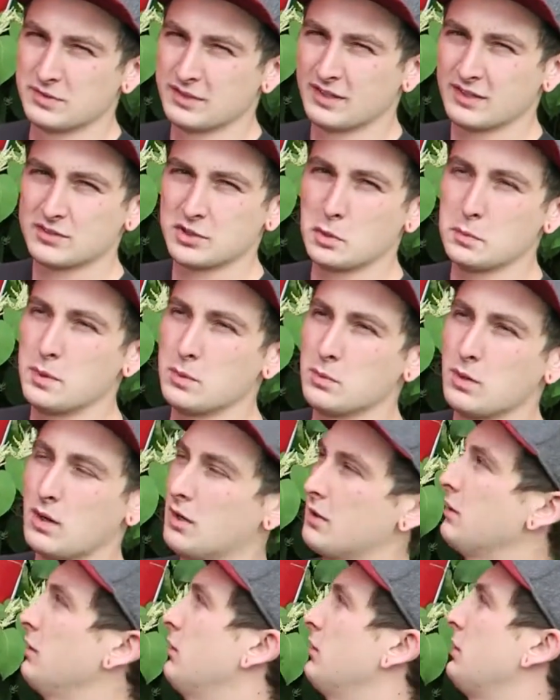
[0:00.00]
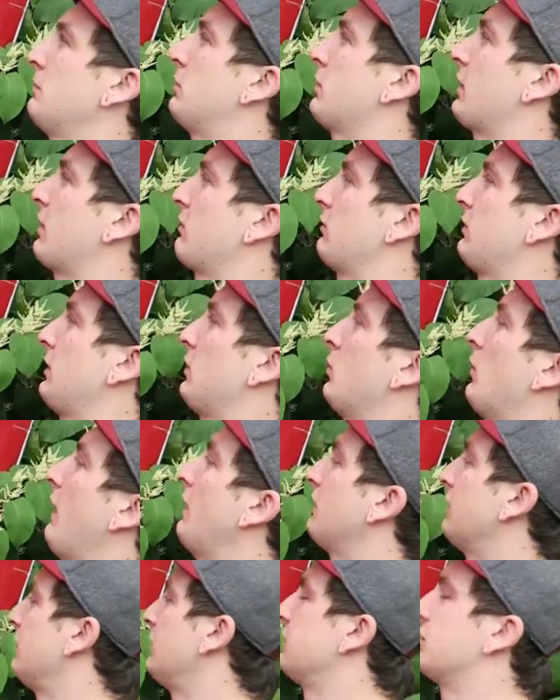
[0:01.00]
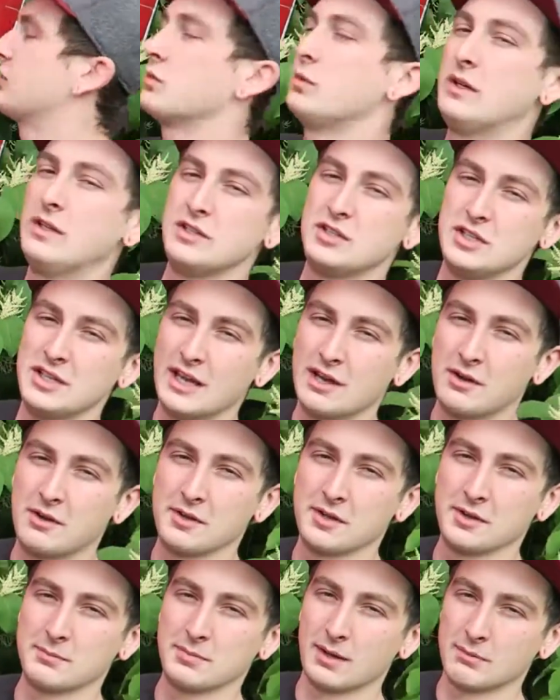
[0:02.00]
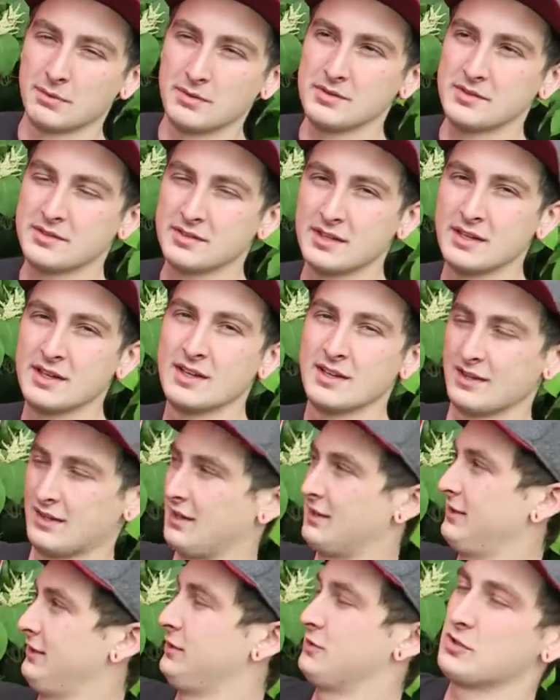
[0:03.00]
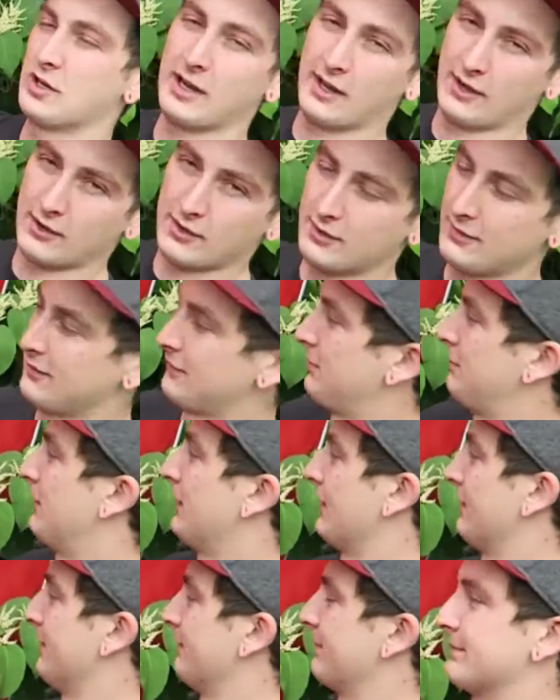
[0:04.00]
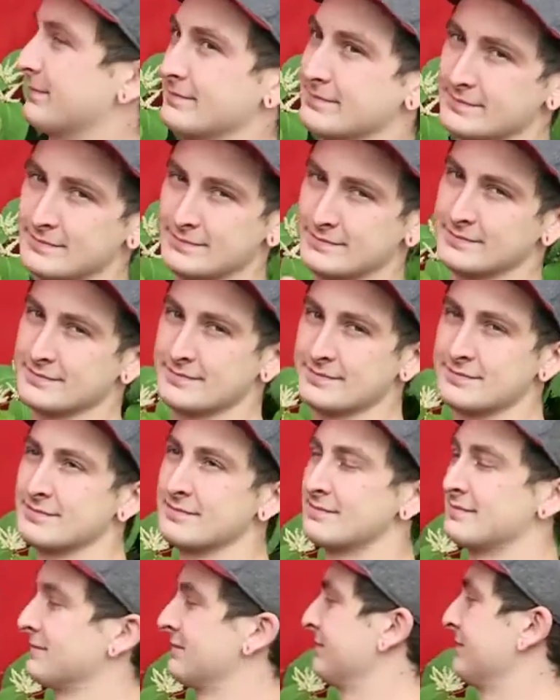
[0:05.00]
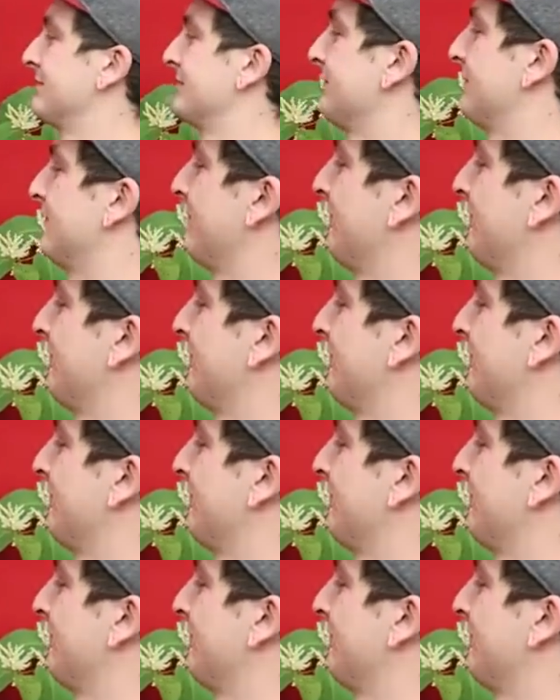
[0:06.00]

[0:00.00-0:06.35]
almost like a soapy water and you put it on really wet, you squeegee out all the bubbles and then you dry it off. But Nobody